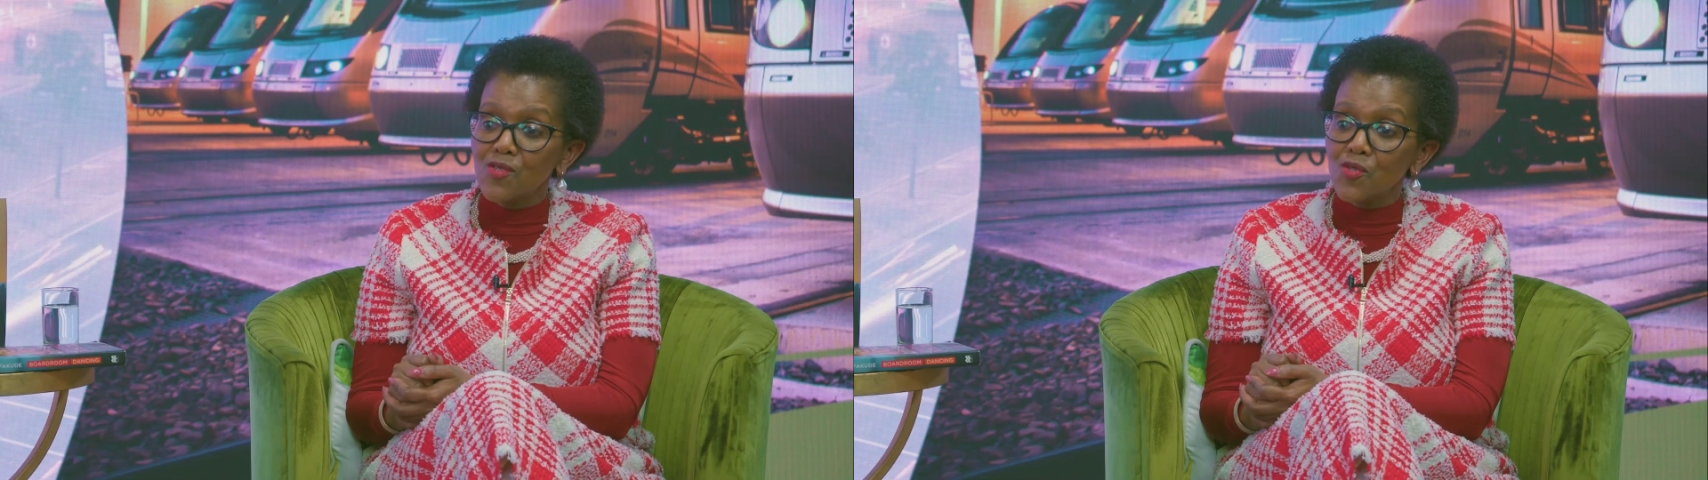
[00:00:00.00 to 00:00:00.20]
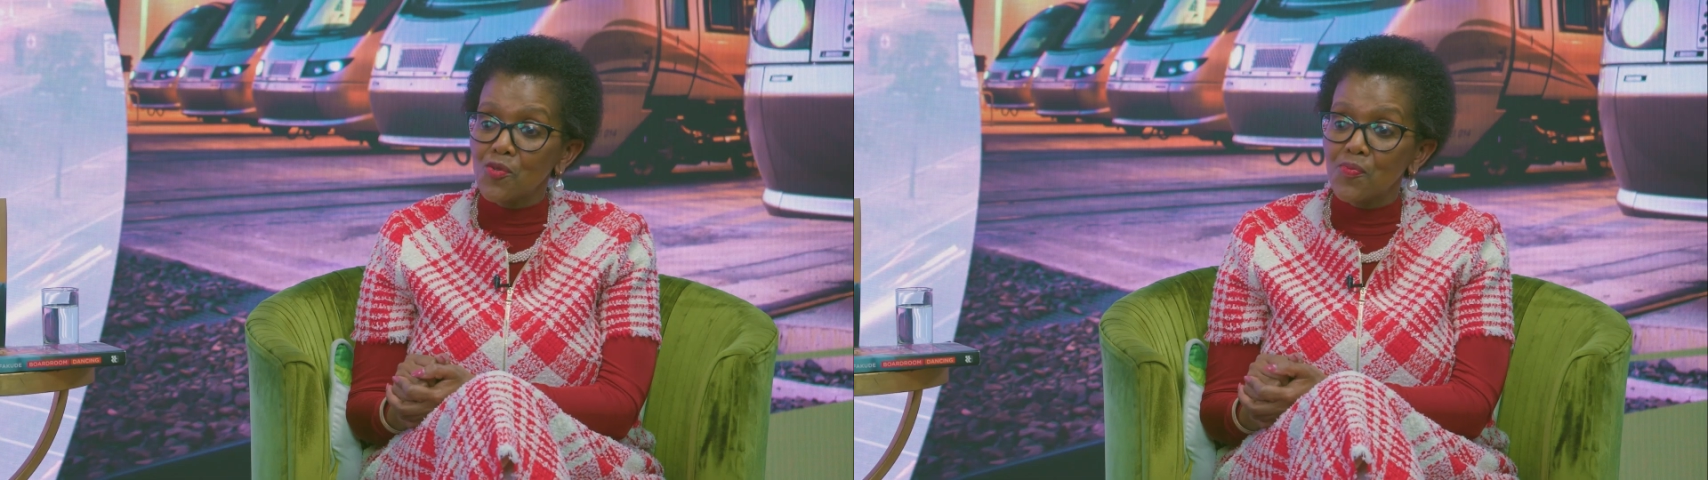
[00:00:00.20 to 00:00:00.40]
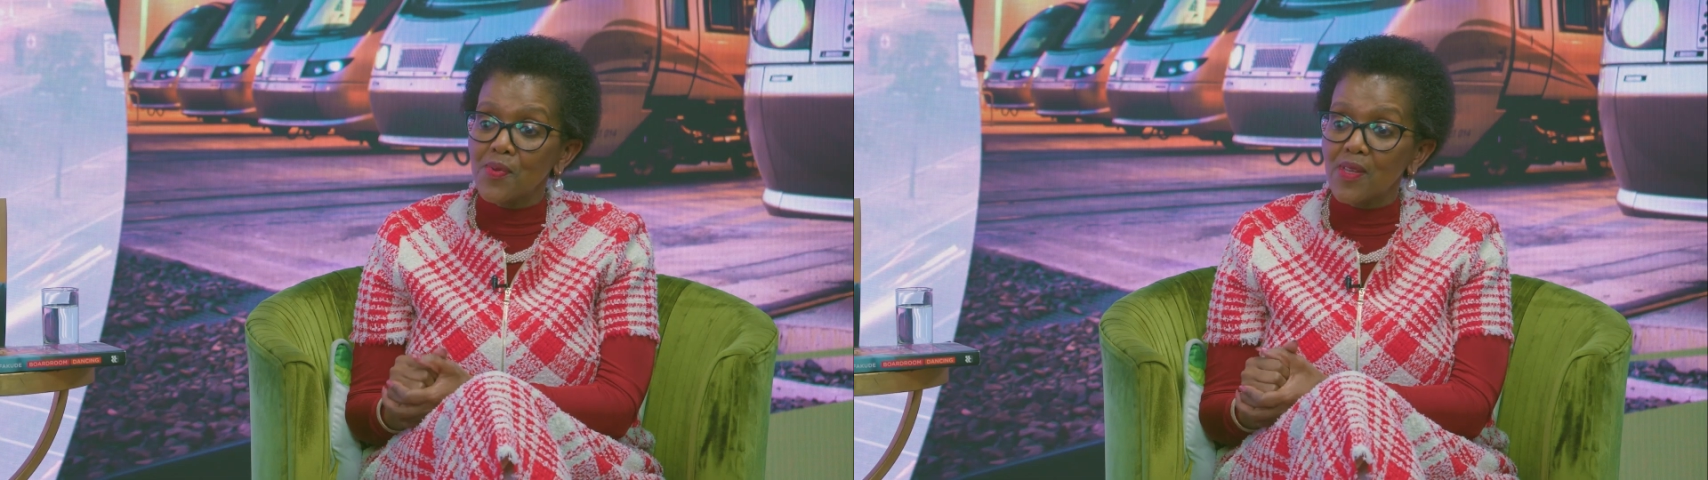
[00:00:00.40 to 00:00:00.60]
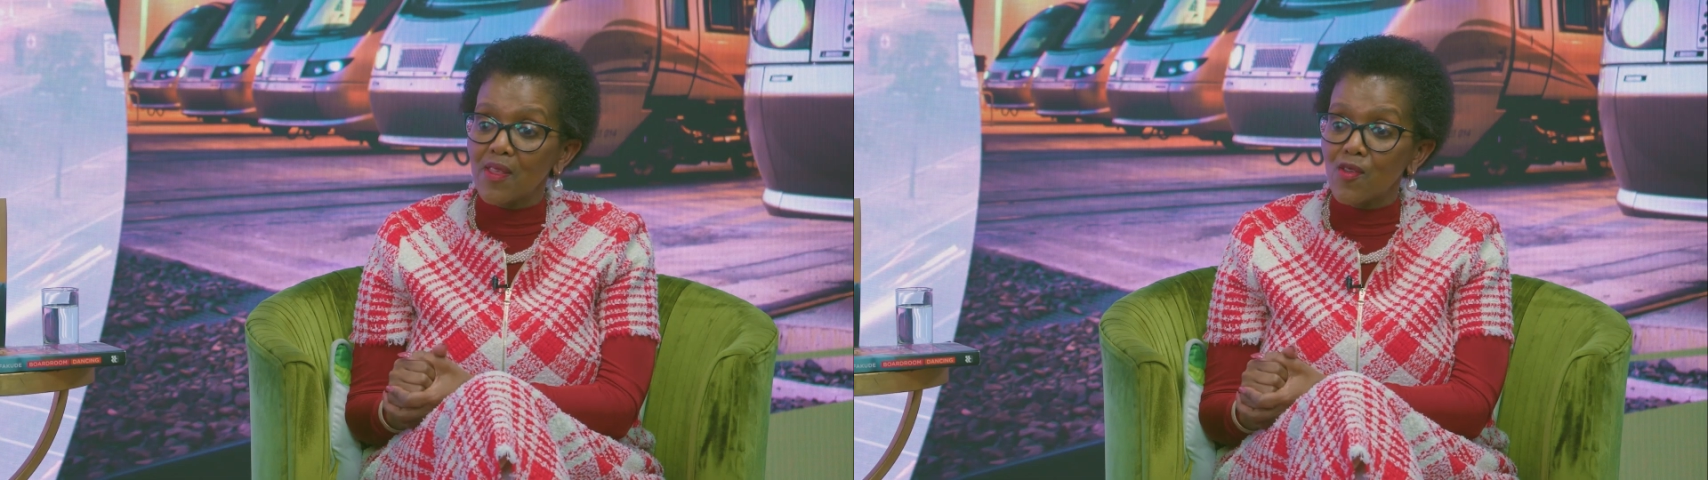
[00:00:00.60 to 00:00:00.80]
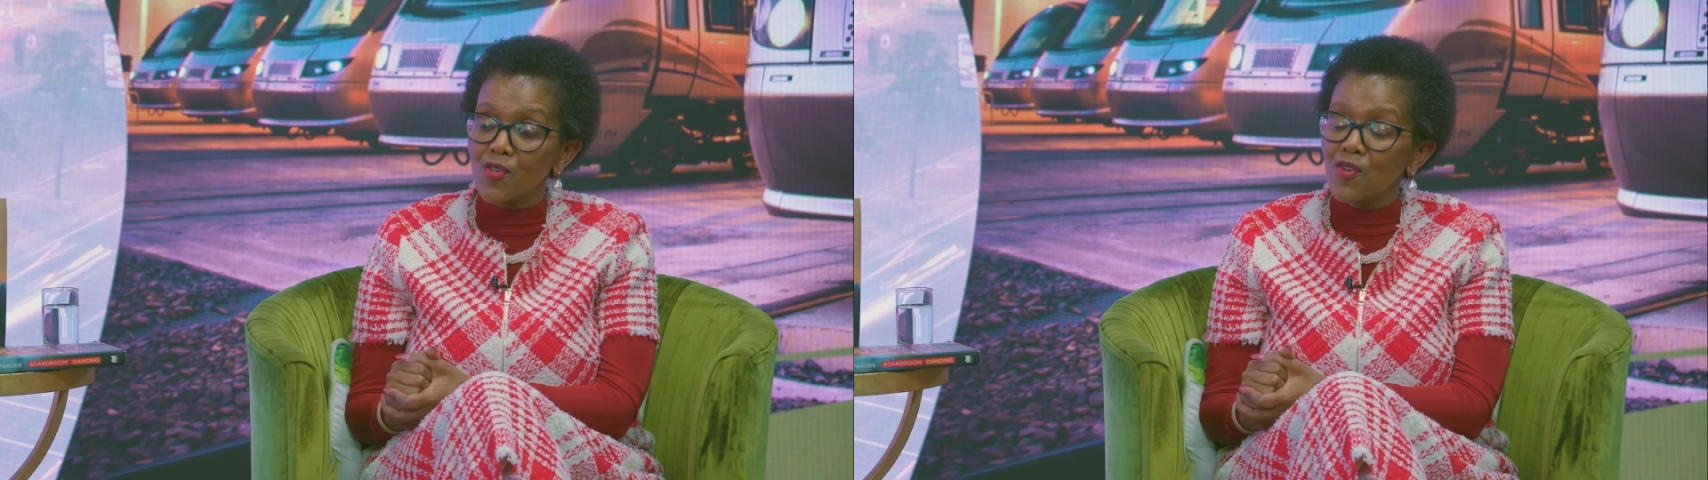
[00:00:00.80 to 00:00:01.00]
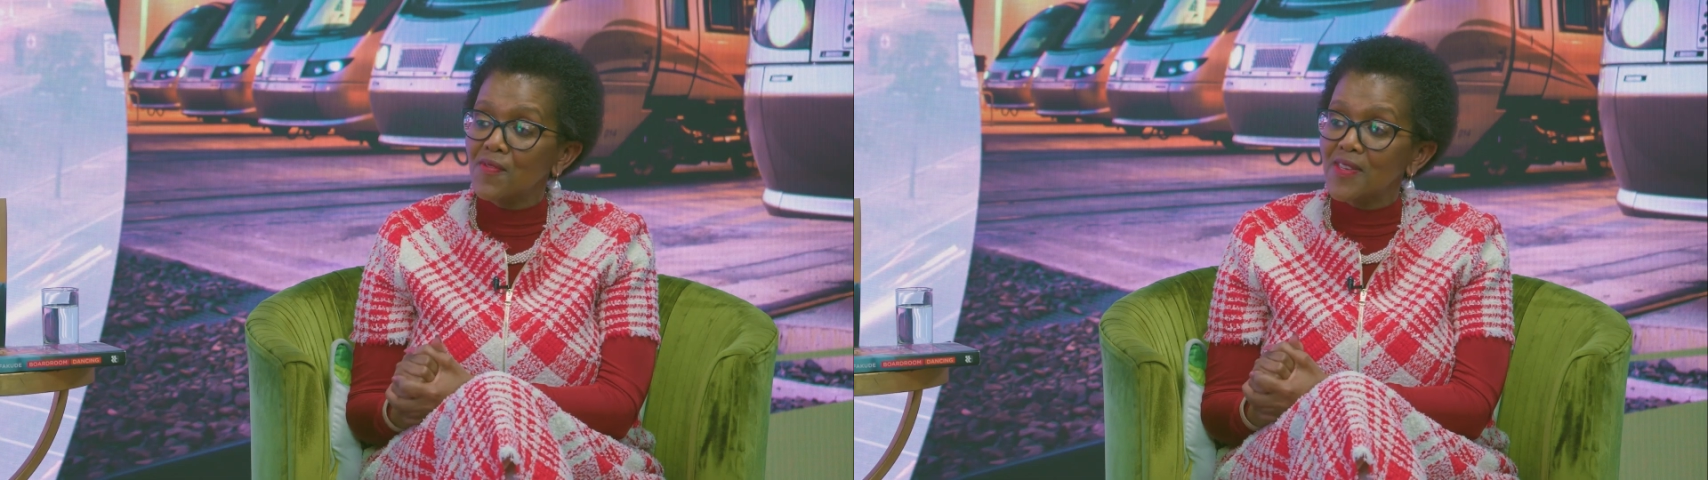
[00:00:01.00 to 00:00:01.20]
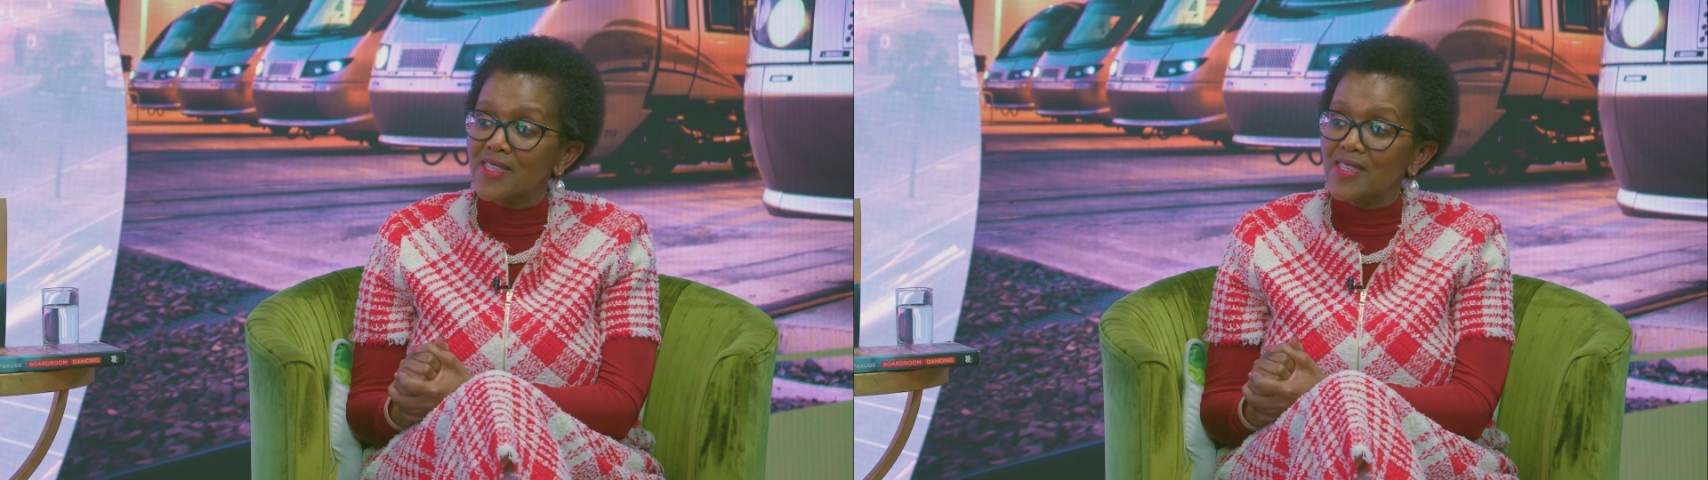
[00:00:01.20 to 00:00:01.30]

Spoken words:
to be thought of